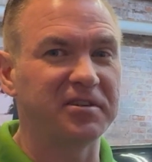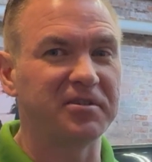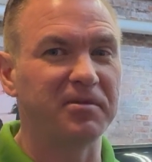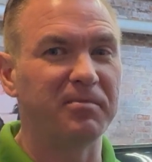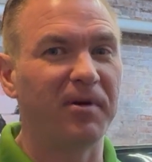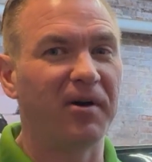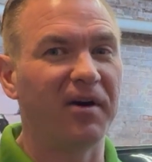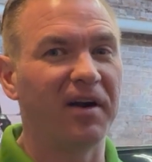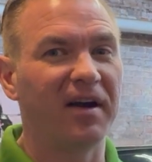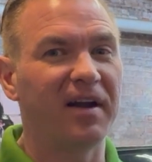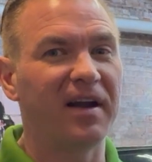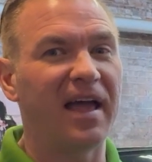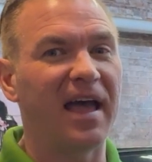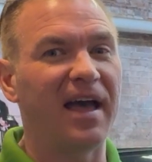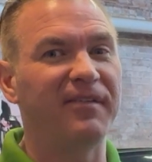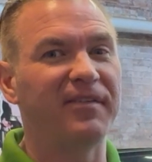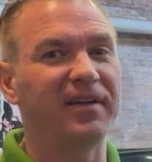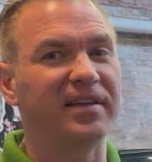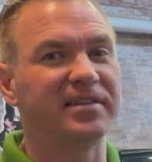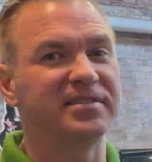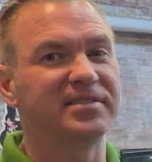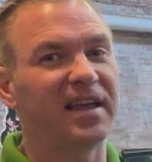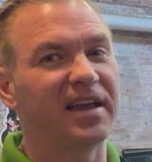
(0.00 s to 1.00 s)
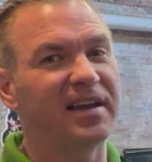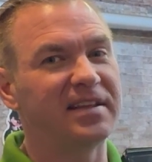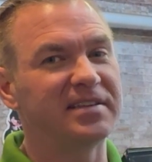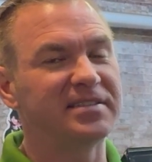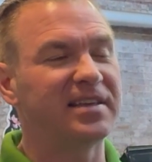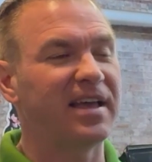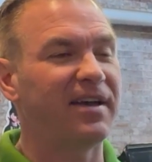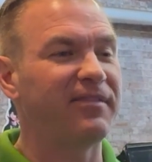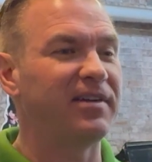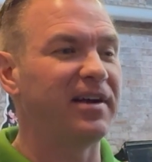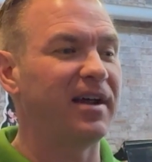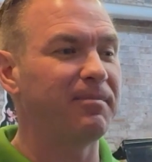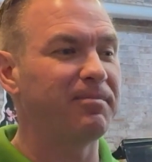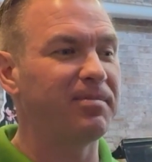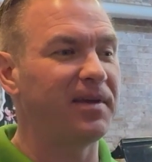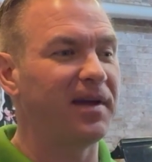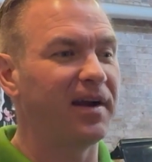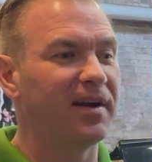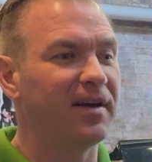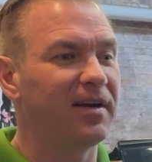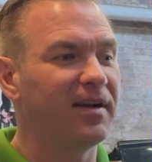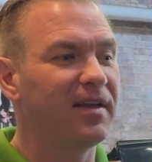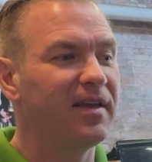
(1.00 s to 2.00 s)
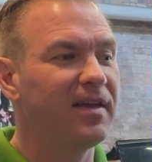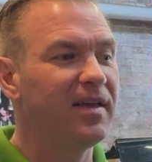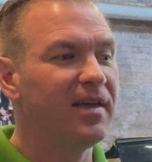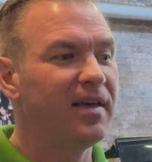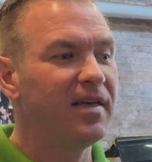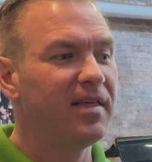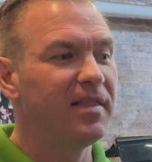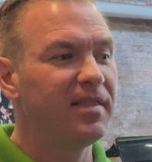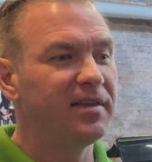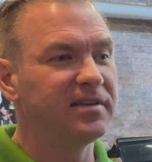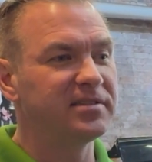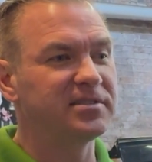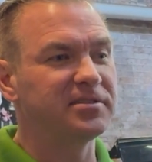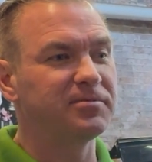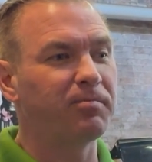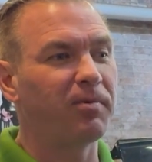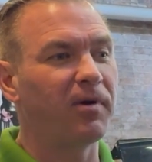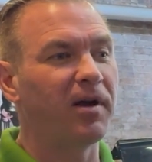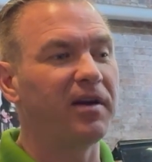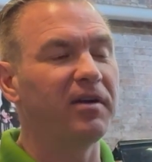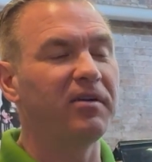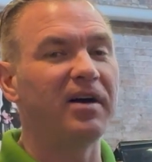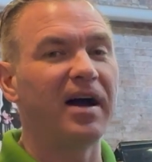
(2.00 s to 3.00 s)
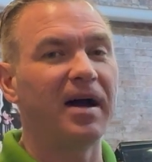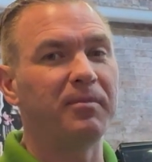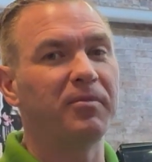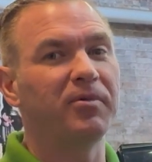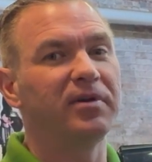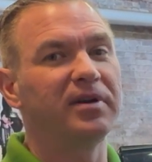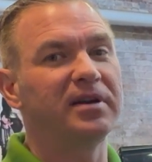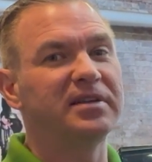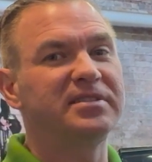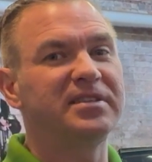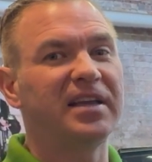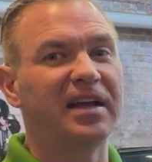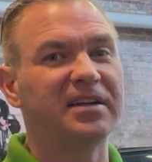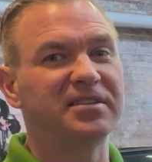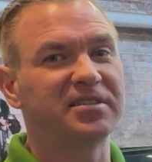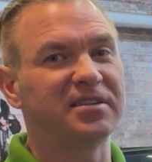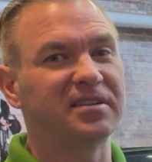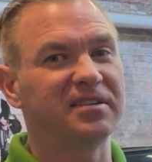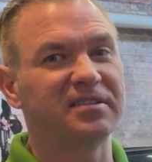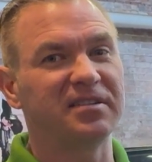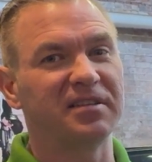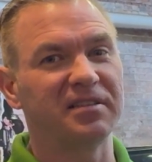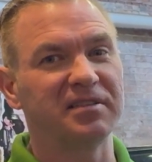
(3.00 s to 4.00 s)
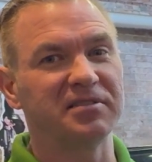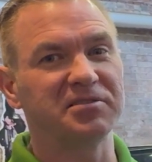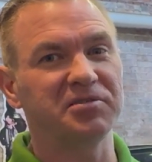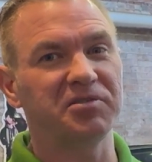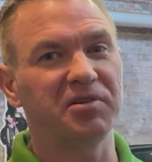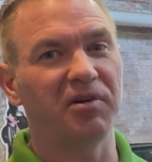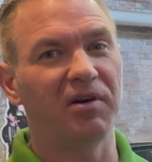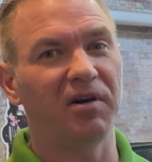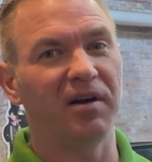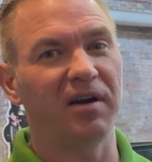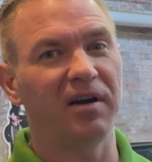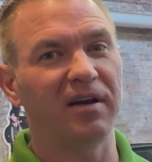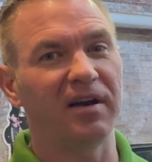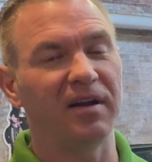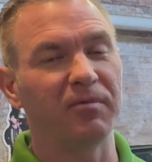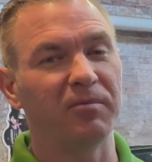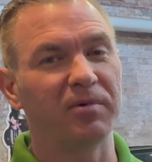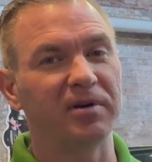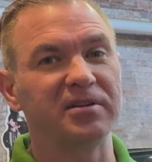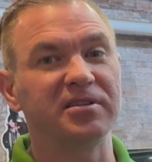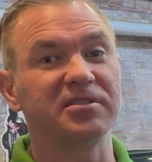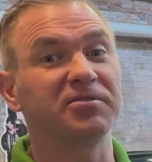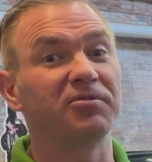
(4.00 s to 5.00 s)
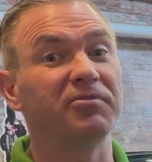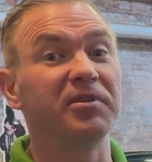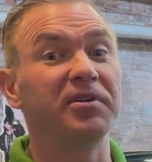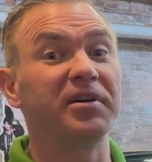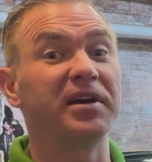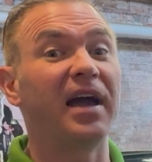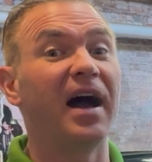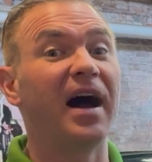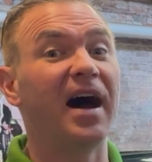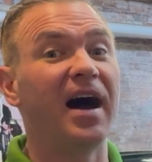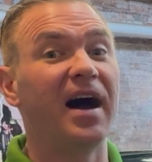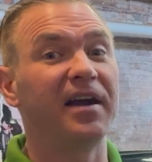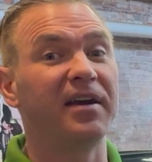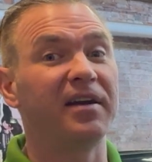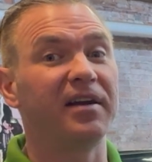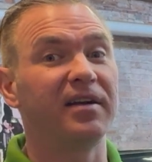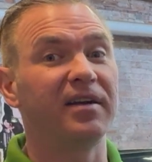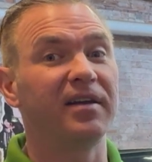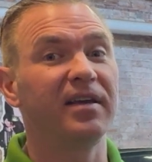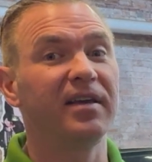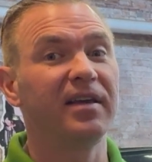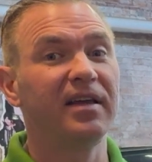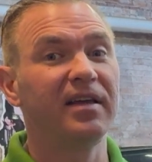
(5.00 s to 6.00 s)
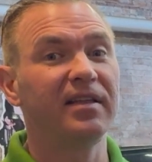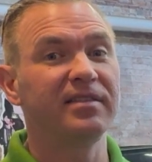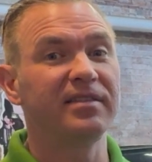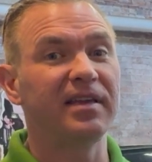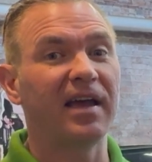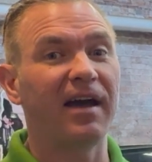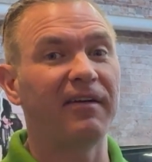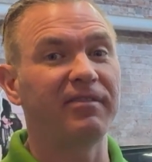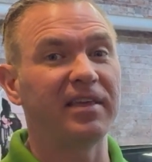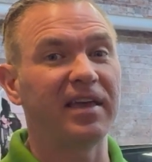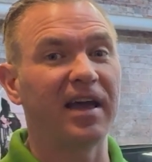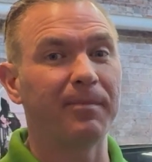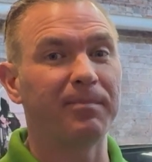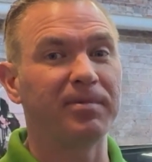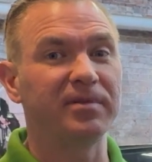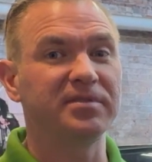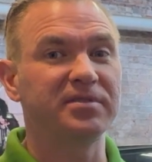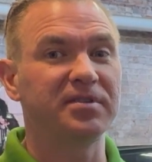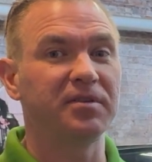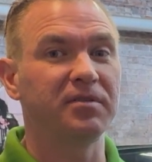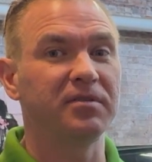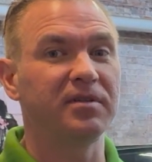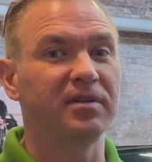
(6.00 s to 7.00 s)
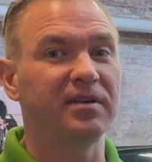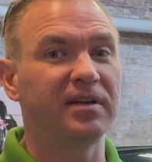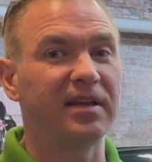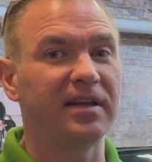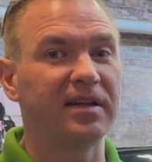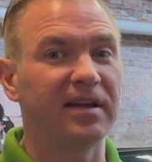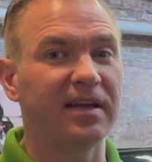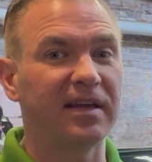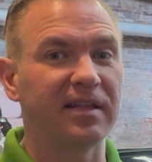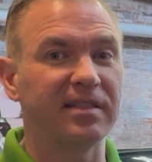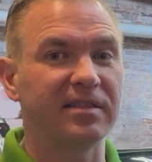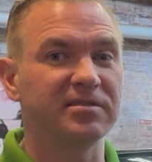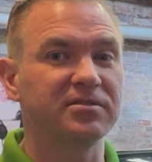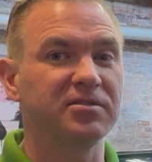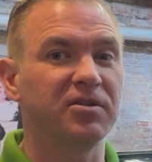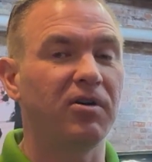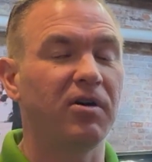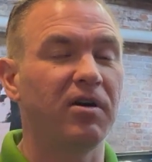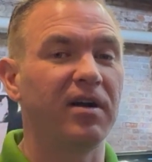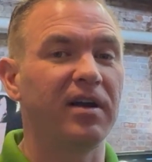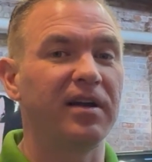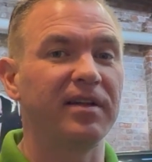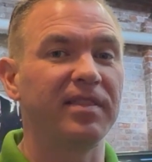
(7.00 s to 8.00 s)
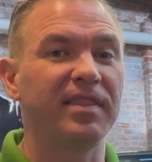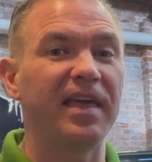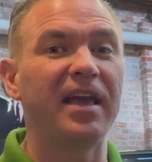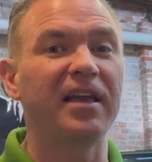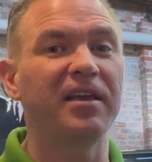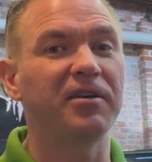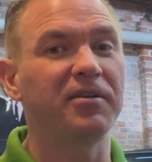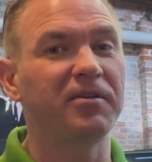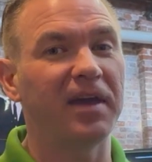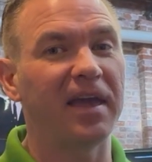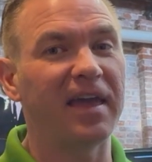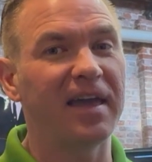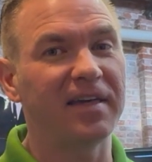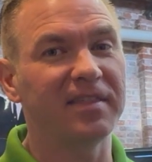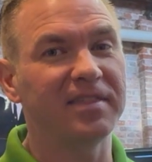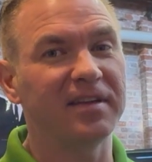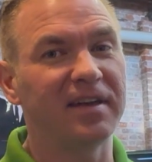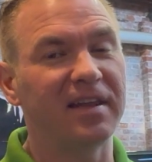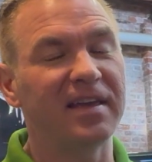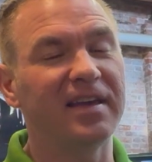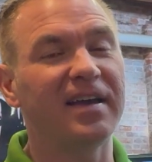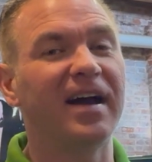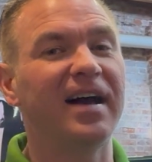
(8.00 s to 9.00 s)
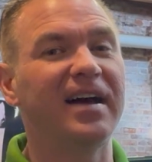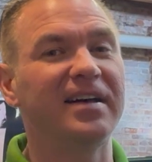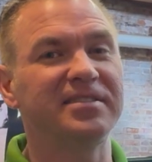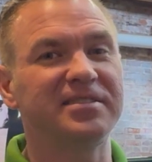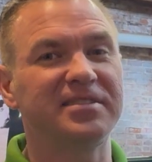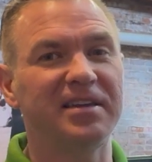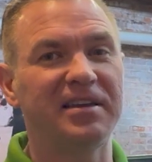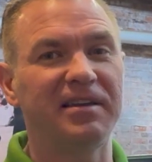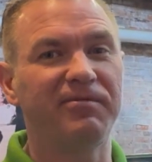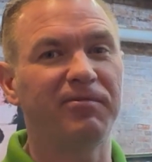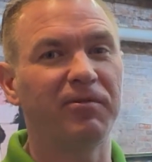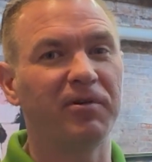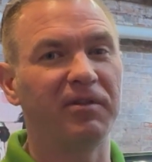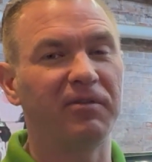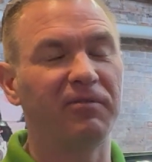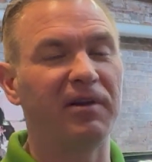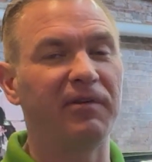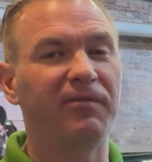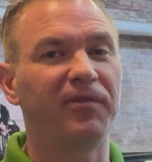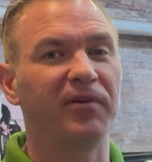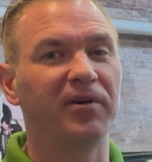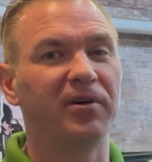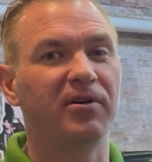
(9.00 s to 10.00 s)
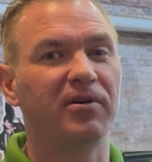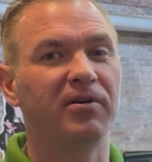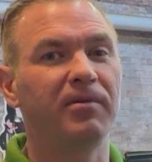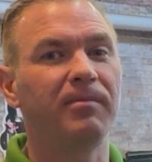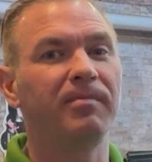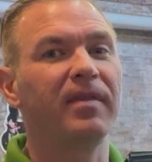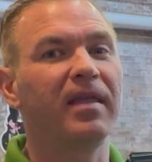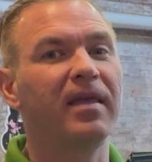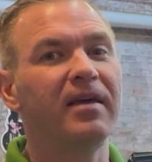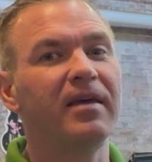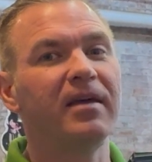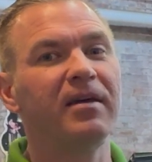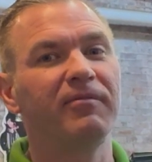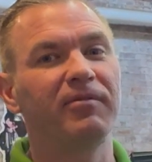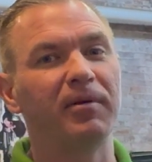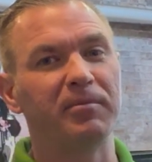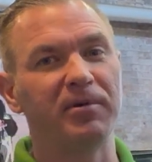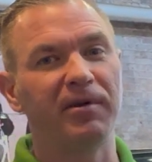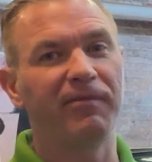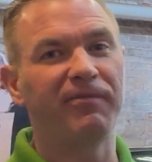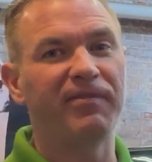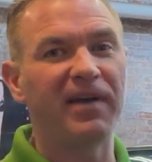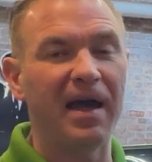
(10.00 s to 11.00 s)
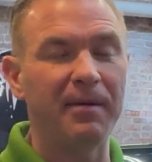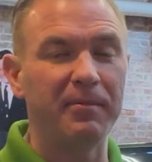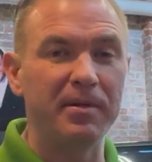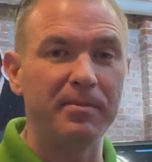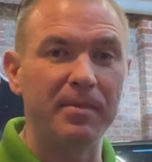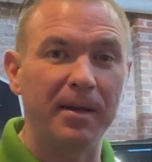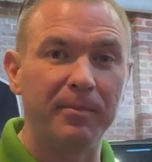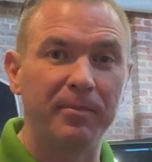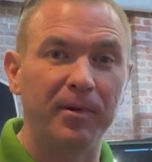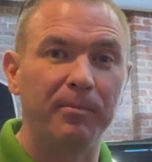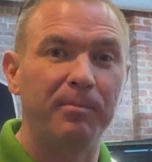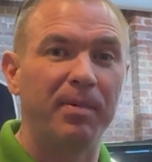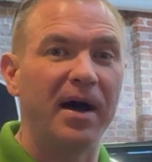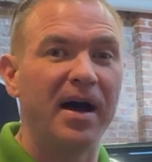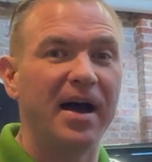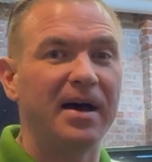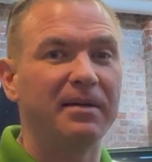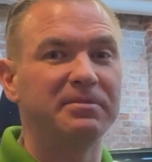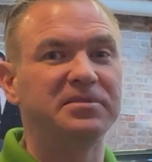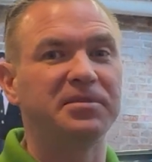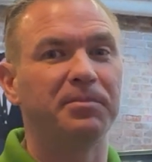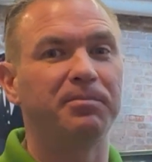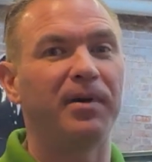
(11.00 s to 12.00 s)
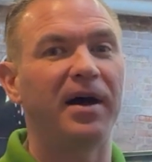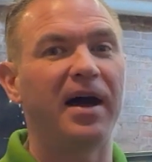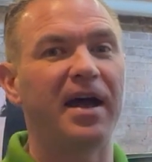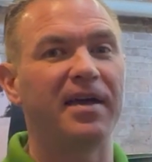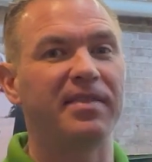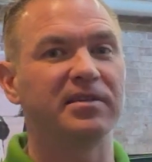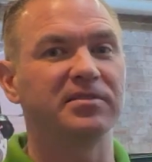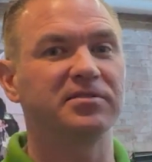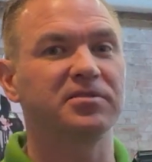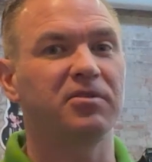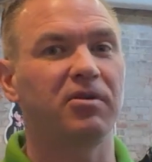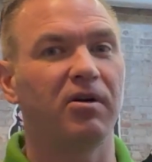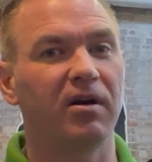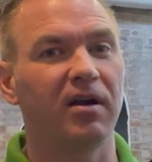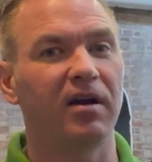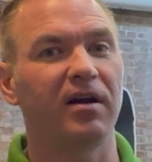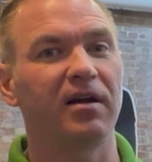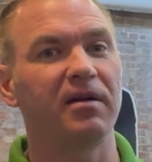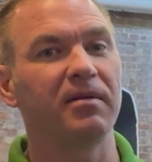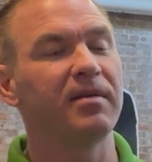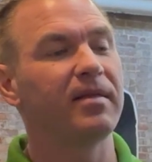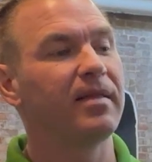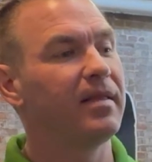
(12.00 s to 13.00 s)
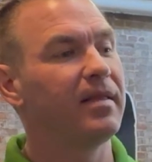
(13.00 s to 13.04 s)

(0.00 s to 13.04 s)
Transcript: Lamar having his 87 up there. This has brought a lot more attention to this car, and we're just really honored to have the opportunity to get this car. And thank you, Anthony Conti, for the referral from your family member Bob to buy this car.